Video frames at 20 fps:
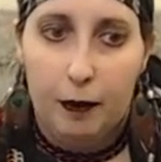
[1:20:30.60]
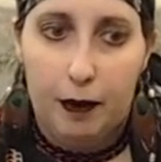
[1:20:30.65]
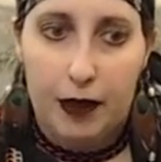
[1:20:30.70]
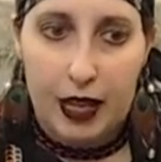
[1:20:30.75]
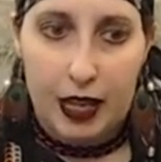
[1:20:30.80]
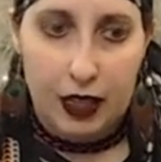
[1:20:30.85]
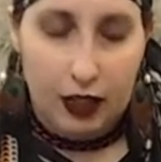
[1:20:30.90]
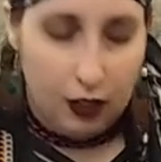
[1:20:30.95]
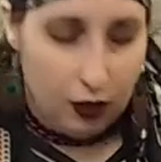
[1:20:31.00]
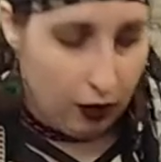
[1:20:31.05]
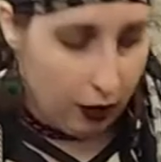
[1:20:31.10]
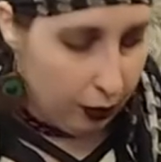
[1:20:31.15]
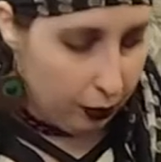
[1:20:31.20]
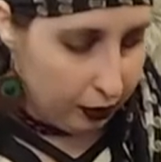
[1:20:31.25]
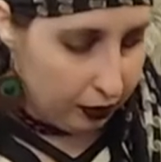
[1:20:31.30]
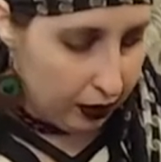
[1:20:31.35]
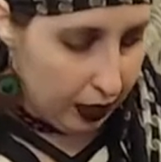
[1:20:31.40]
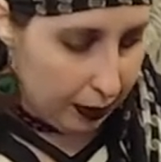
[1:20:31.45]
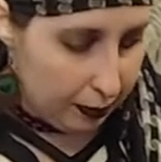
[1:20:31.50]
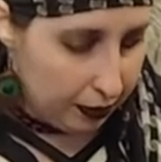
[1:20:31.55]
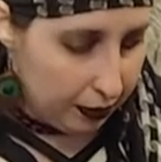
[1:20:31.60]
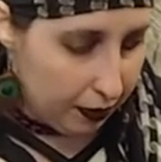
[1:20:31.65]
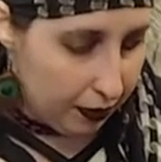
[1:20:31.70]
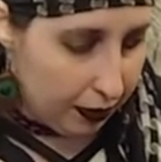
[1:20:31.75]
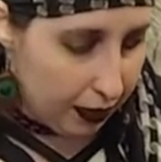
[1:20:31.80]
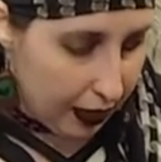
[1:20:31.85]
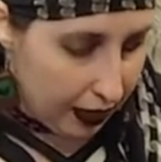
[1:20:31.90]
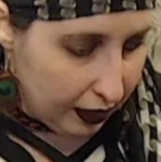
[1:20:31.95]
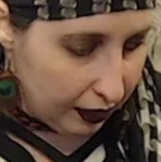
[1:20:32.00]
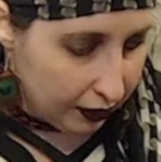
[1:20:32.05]
in those types of
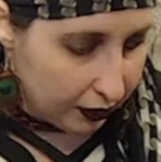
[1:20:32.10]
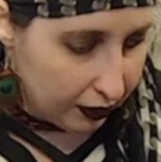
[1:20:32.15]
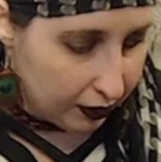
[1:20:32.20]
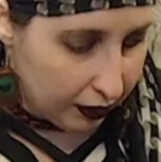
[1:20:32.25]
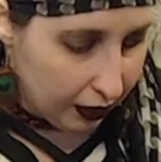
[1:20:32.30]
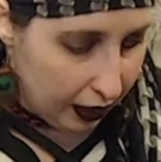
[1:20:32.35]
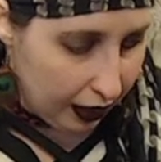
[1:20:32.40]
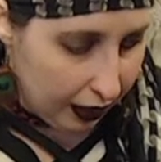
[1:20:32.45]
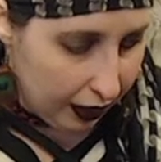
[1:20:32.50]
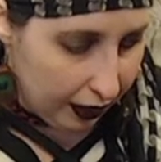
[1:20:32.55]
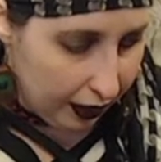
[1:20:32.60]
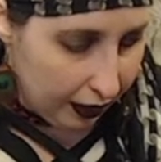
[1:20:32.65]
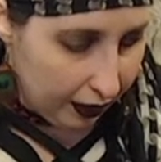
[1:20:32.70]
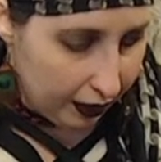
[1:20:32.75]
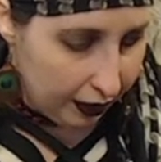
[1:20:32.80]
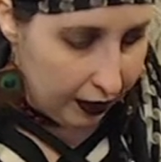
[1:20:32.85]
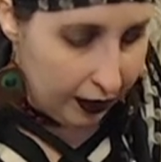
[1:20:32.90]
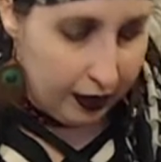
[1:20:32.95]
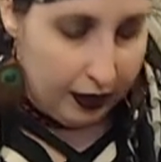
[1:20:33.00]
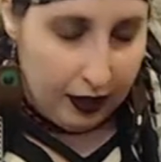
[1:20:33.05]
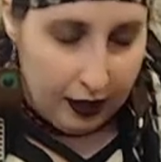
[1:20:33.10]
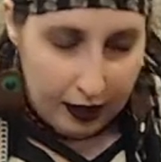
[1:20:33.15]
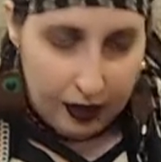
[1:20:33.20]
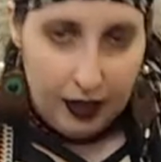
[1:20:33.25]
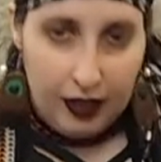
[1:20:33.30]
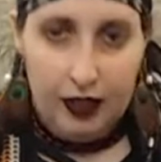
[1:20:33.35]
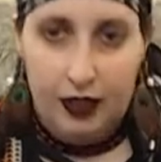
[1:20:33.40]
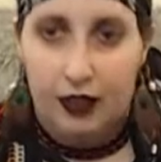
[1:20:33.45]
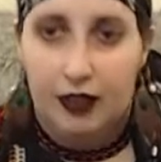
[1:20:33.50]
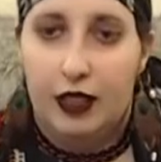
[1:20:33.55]
things,
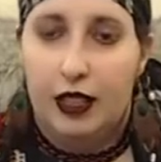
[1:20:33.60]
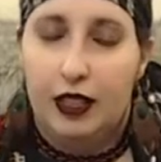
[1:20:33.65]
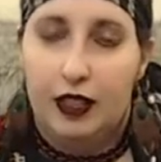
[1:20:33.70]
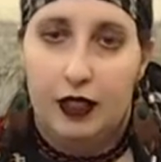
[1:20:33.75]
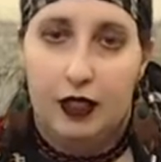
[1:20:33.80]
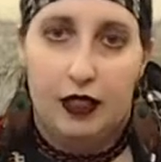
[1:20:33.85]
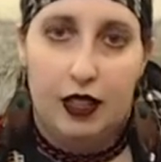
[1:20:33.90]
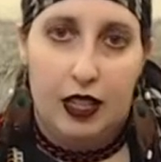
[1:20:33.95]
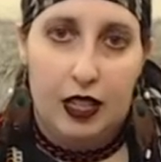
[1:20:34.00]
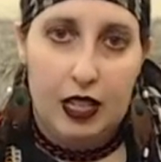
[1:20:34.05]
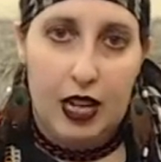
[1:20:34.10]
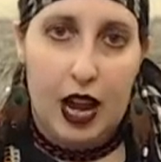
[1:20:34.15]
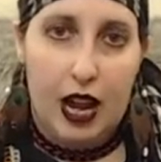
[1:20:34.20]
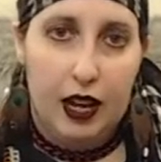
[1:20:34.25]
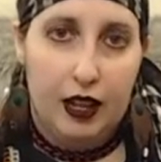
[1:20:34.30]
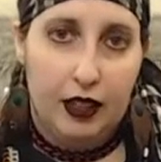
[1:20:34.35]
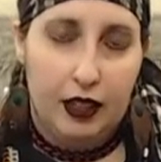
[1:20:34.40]
then yeah,